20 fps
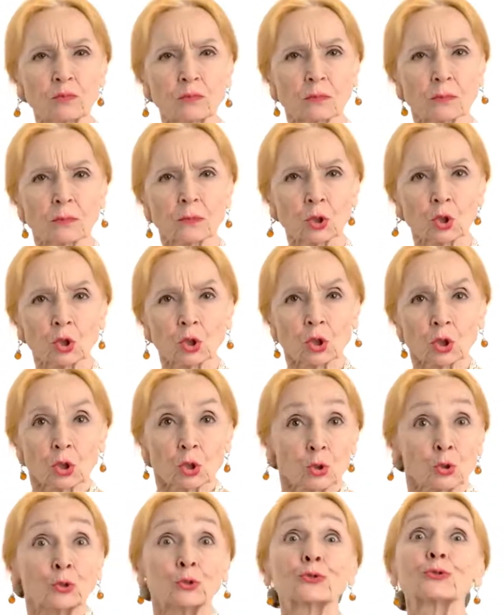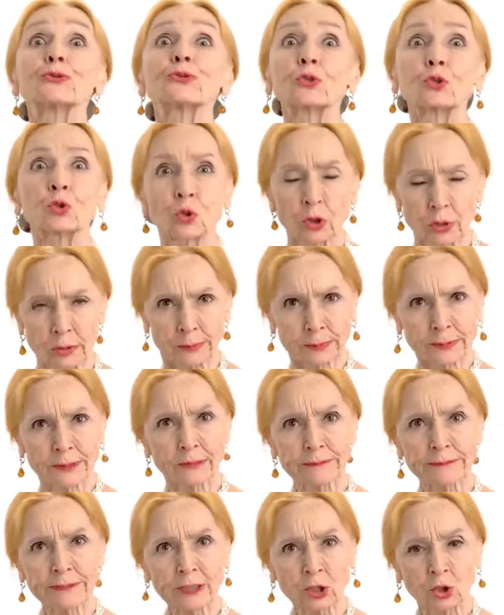Furthermore, the two went so
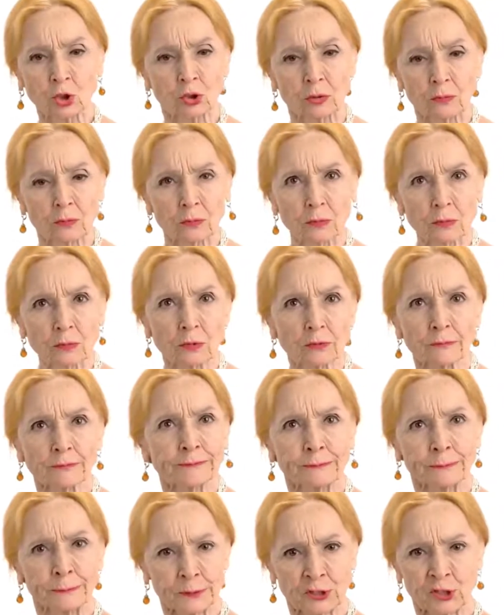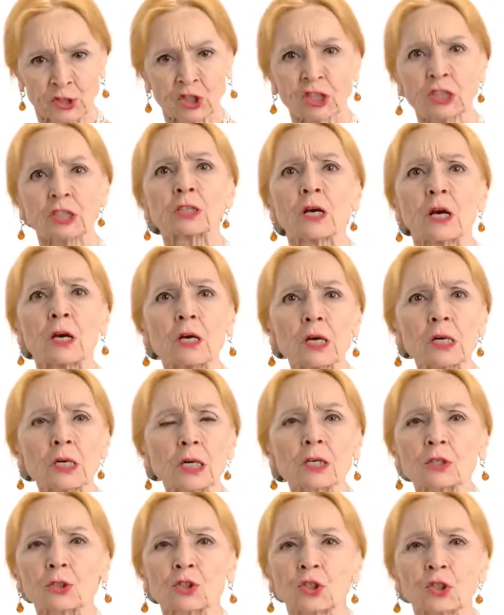far as to label Emily a liar.
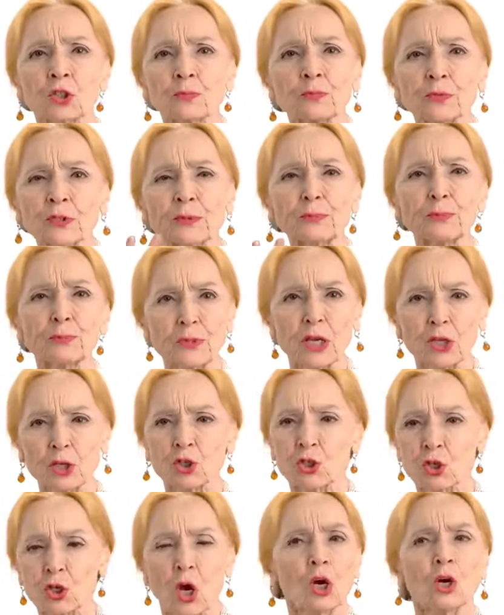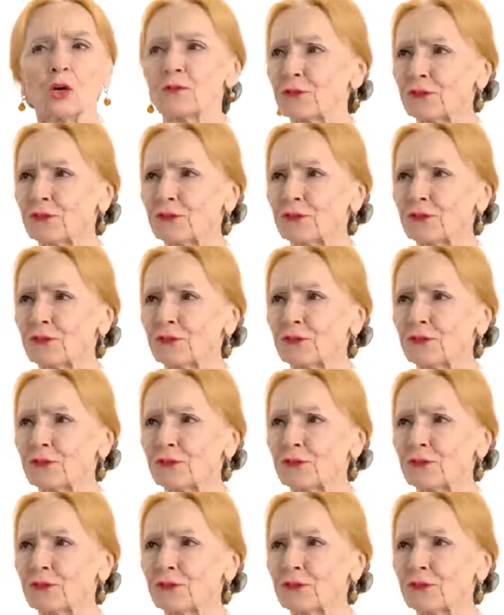They then tried a different way.